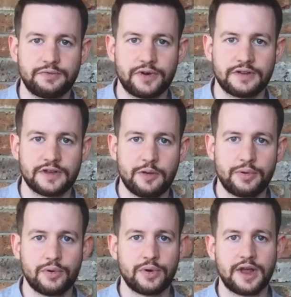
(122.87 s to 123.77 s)
for
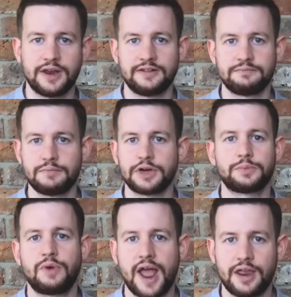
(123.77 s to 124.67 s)
example, and it's much
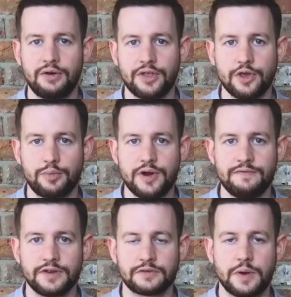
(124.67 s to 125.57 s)
more accurate than your
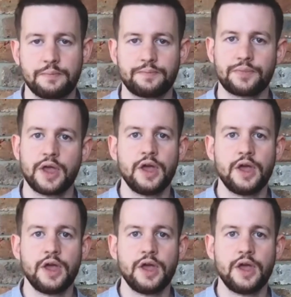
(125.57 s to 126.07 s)
previous one,